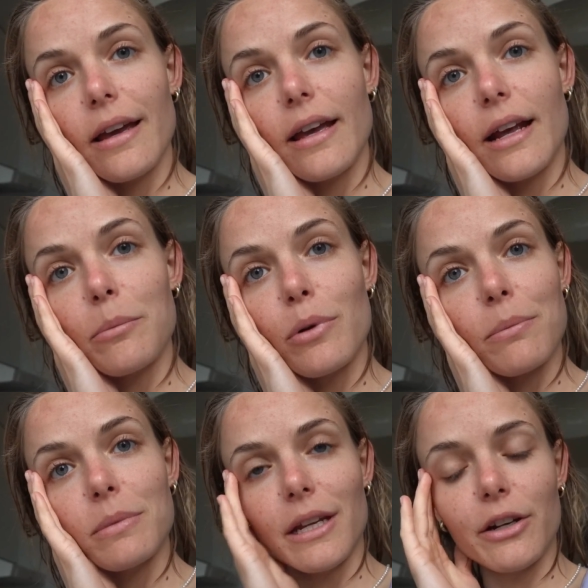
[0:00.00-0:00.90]
And I
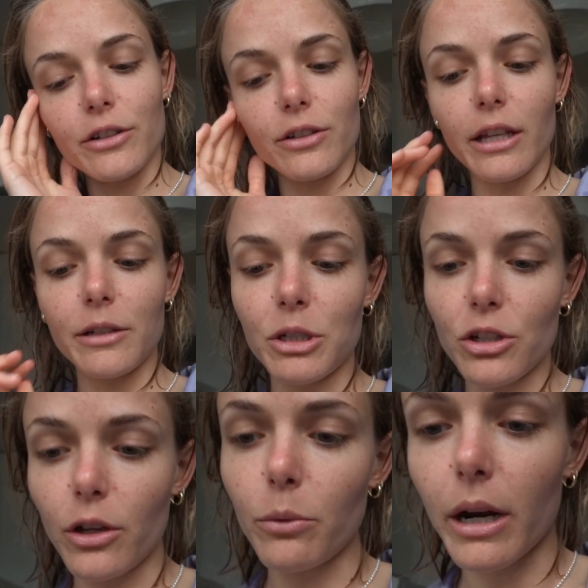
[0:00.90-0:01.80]
prepped dinner, so let me
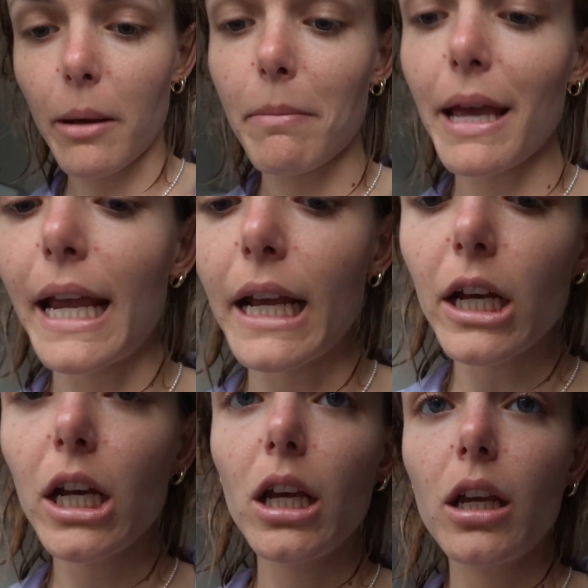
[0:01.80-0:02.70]
show you what I made.